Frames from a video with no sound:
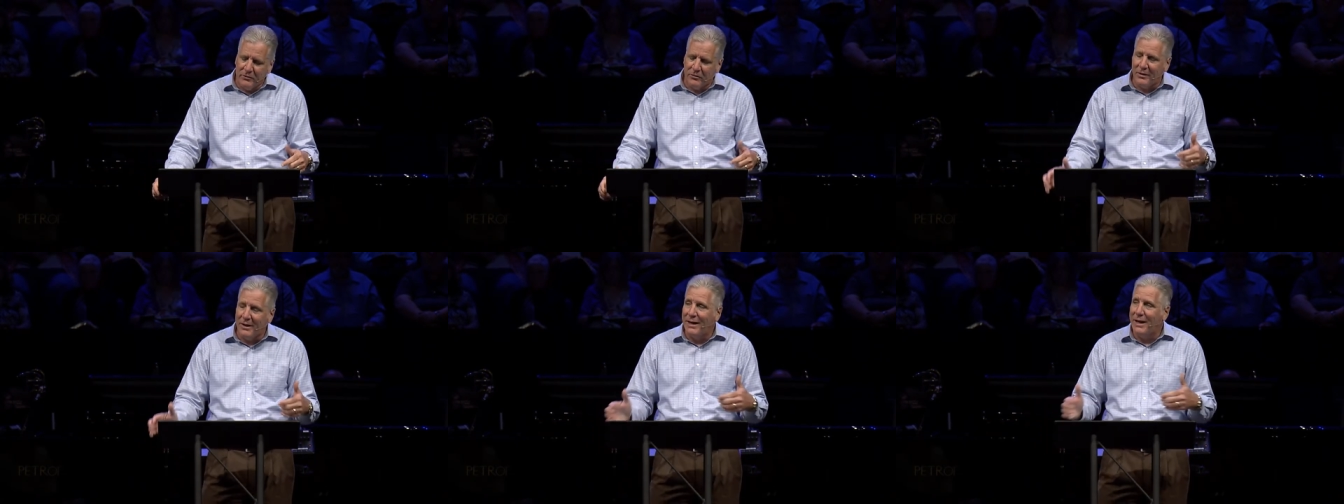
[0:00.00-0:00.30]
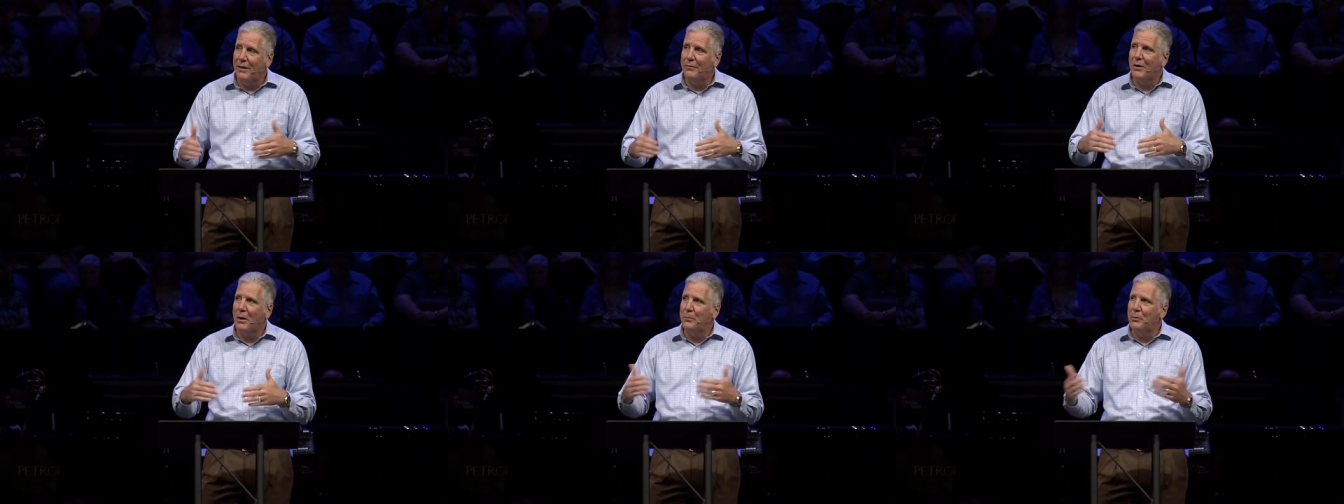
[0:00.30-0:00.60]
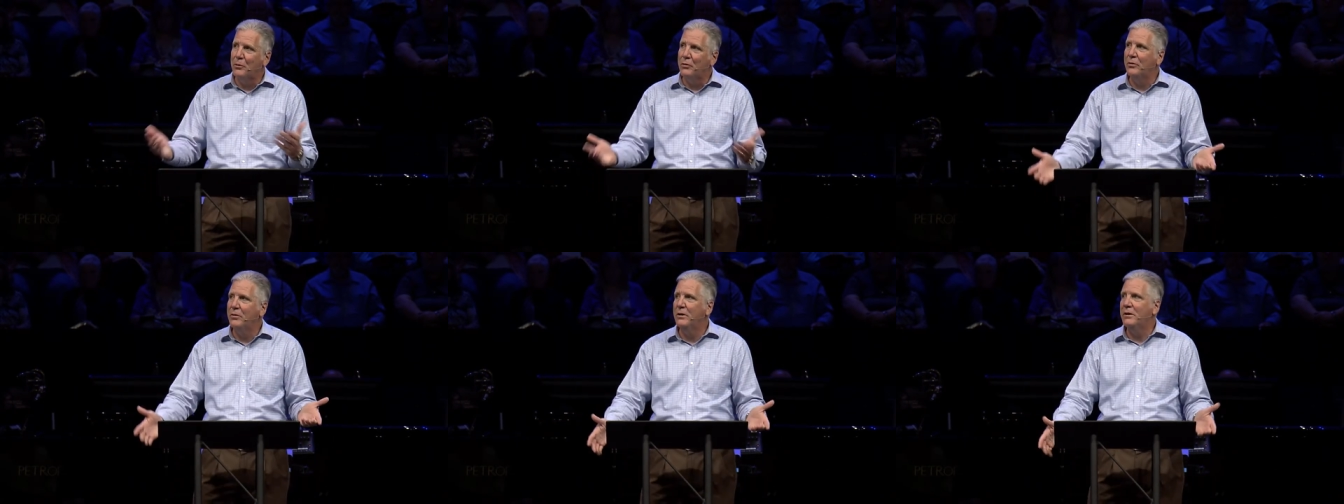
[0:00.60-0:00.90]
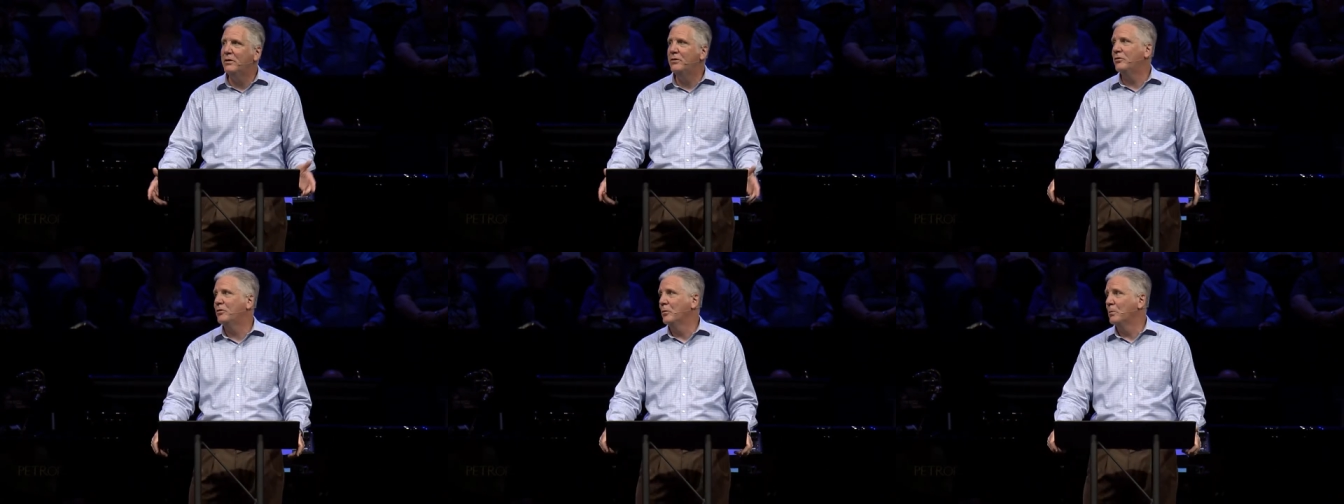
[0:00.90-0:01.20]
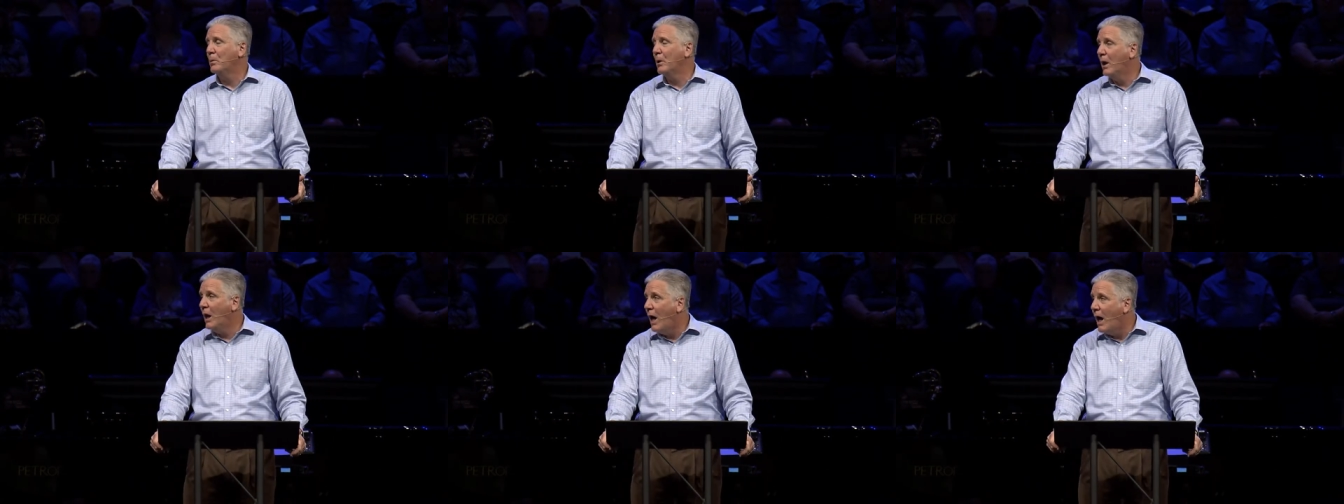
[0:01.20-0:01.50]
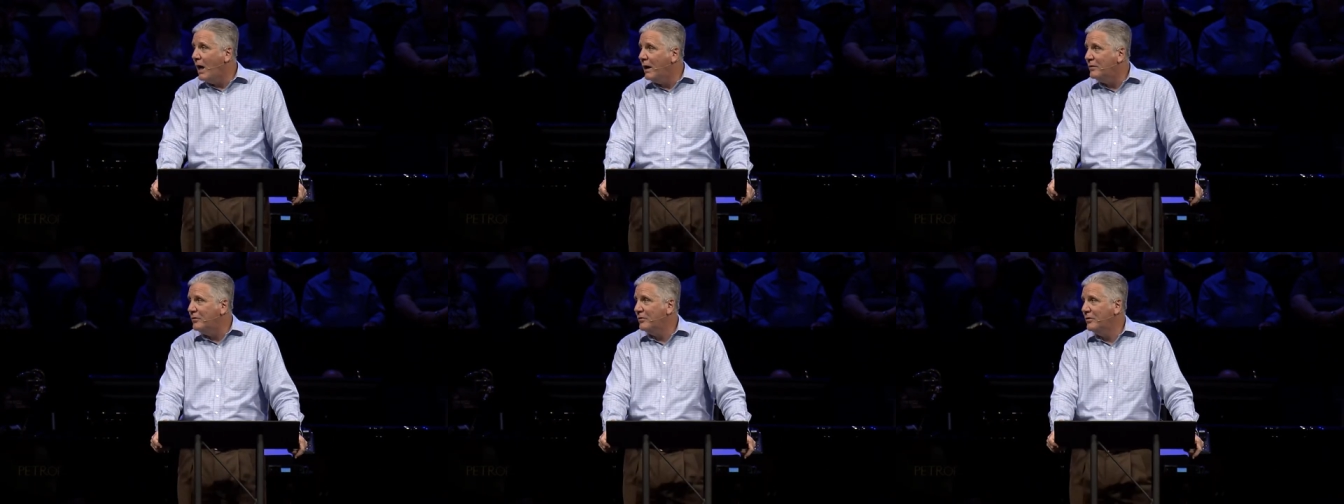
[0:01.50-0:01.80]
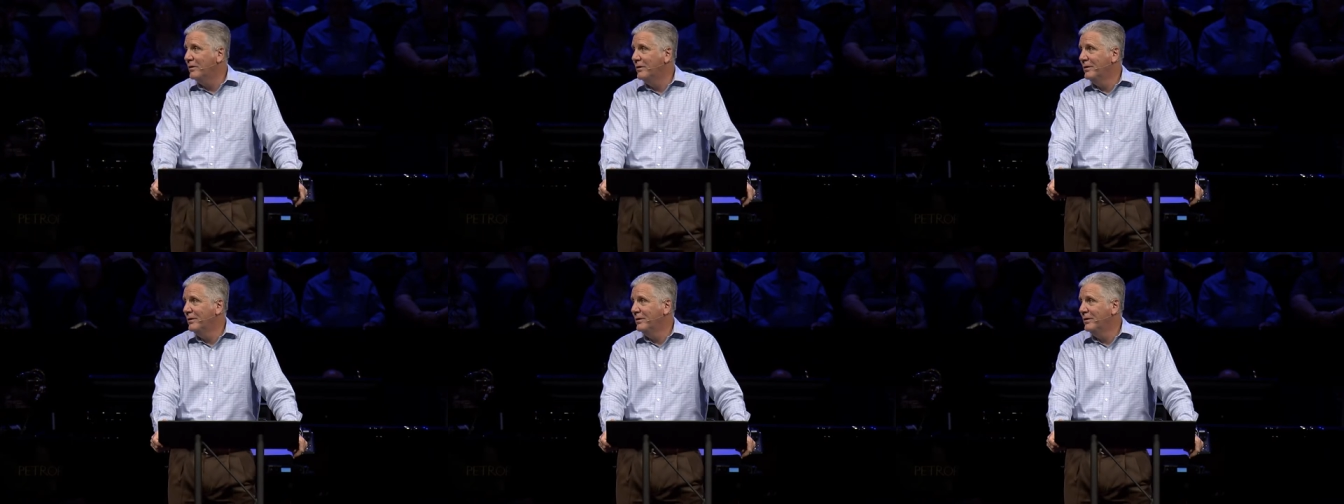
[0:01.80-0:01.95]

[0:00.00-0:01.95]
They'd have opportunity to plot,